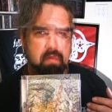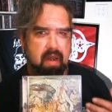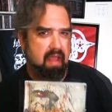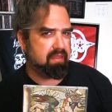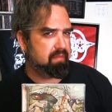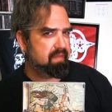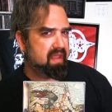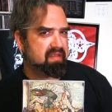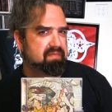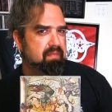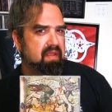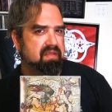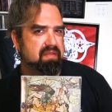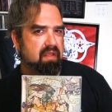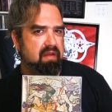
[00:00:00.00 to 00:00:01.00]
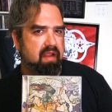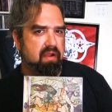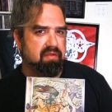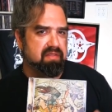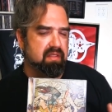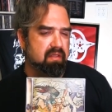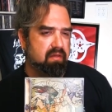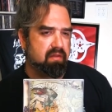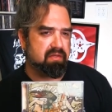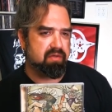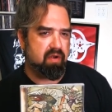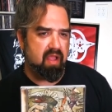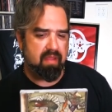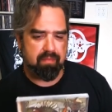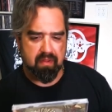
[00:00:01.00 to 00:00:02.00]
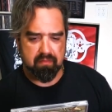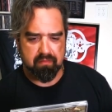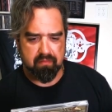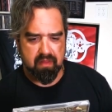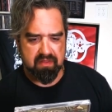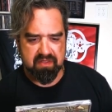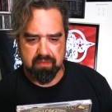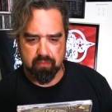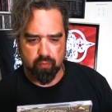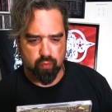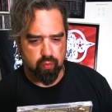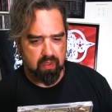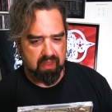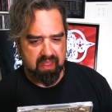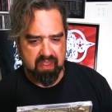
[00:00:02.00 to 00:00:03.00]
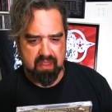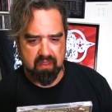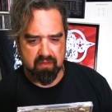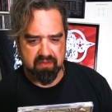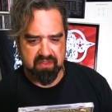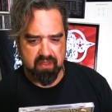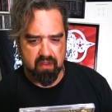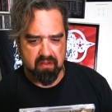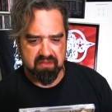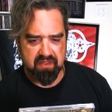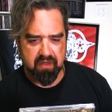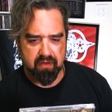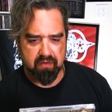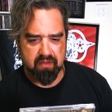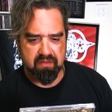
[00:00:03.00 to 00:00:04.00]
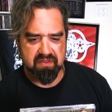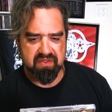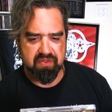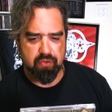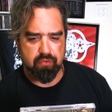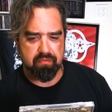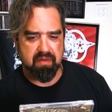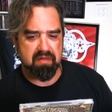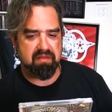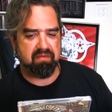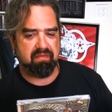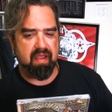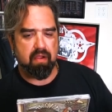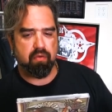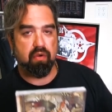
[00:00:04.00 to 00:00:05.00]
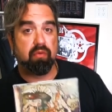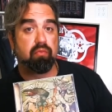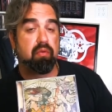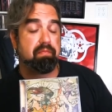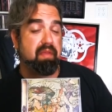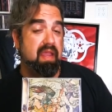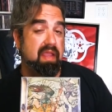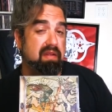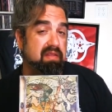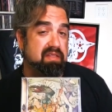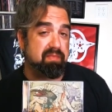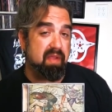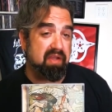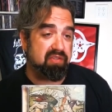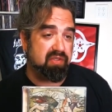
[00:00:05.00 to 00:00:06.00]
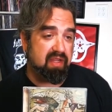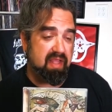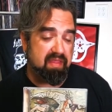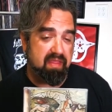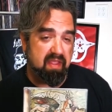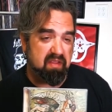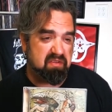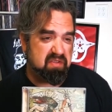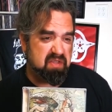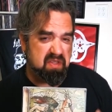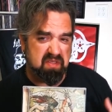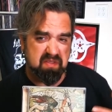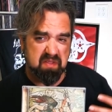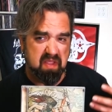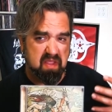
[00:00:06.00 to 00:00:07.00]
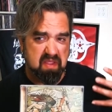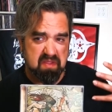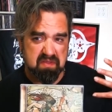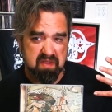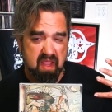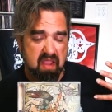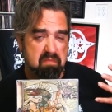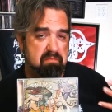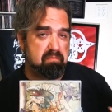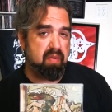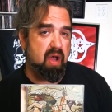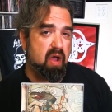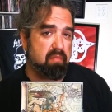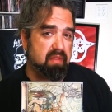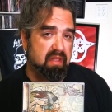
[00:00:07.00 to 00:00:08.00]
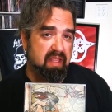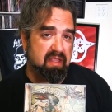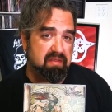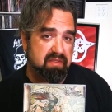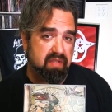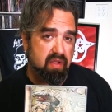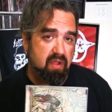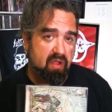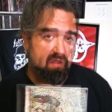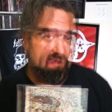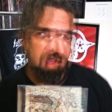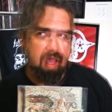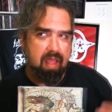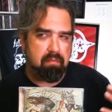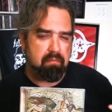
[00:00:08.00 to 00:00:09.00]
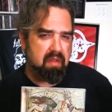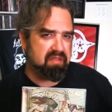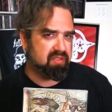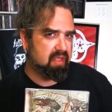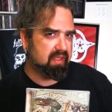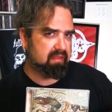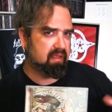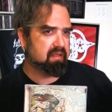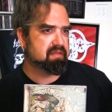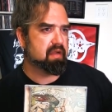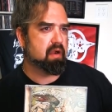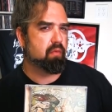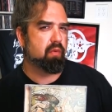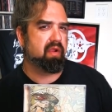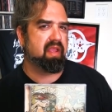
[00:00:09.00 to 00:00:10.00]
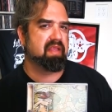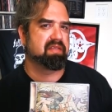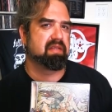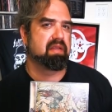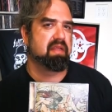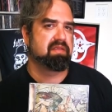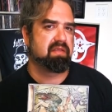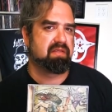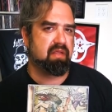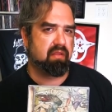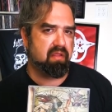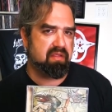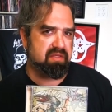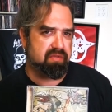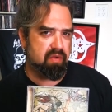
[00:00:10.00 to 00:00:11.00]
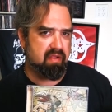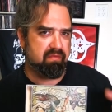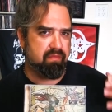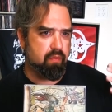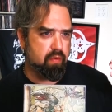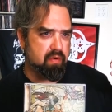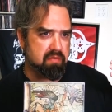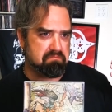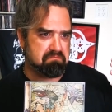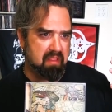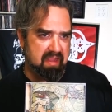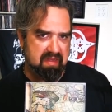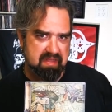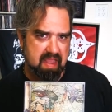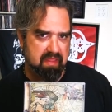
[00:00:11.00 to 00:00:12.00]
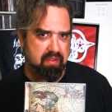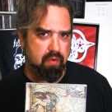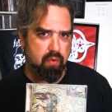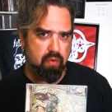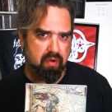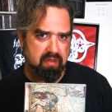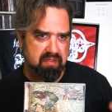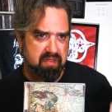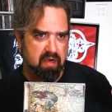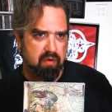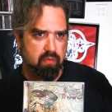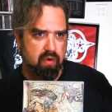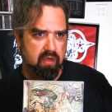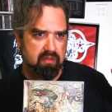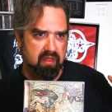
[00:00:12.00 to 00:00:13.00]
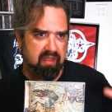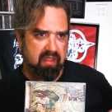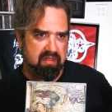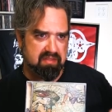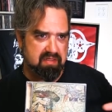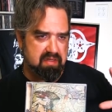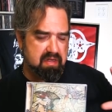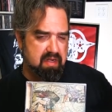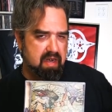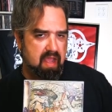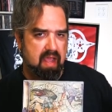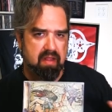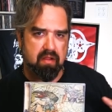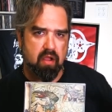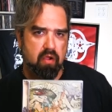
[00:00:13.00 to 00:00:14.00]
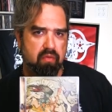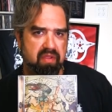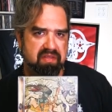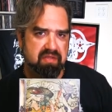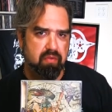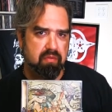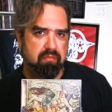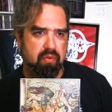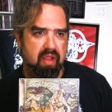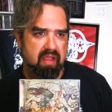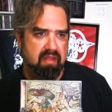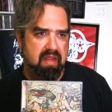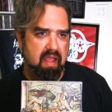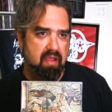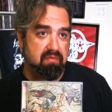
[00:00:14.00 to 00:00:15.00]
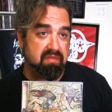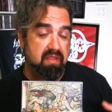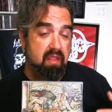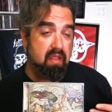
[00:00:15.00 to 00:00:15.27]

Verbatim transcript: Not the best mix on here, it's a little dry, but there's some really killer songs in here. Consume, Devour, Repeat especially, I think just is a pummeling song. And much like the guitar work isn't necessarily straightforward, like deathcore guitar work, like it's not always doing breakdowns,